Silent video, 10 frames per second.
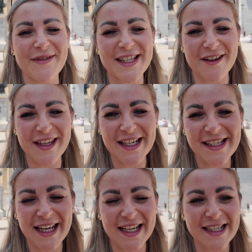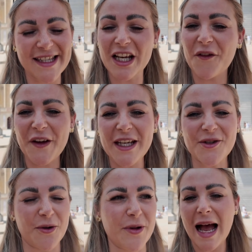So this is the
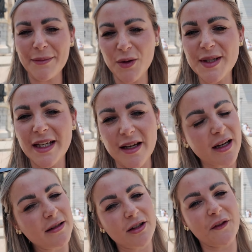cathedral, Almudena